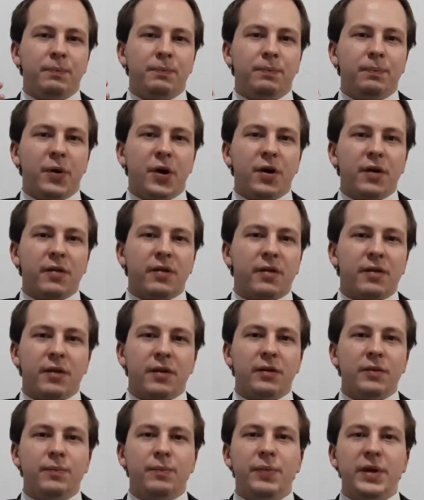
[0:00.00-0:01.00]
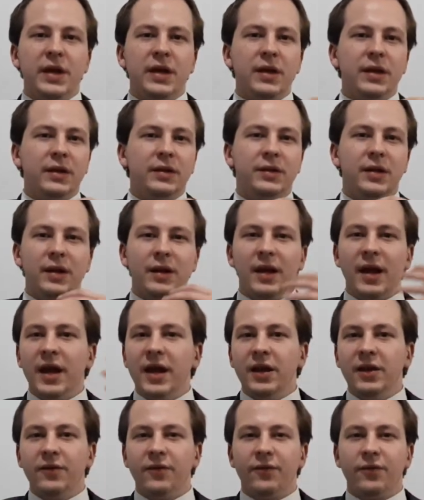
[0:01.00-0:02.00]
person being
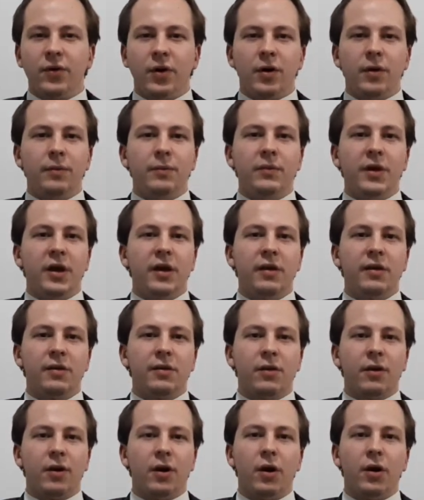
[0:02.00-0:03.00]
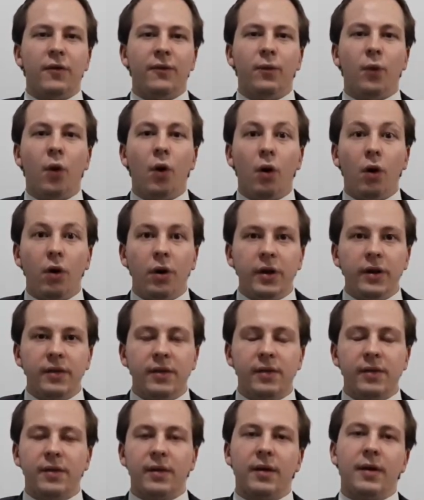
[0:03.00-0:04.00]
delayed from his or her
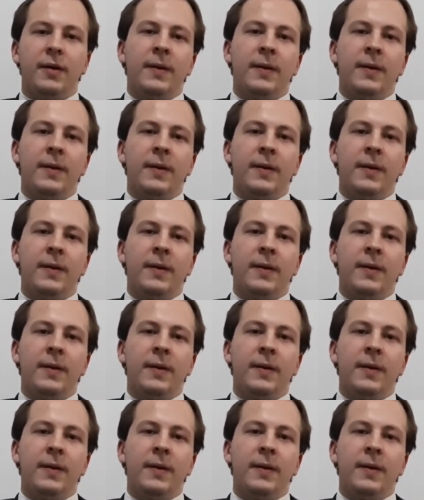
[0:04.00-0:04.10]
voice.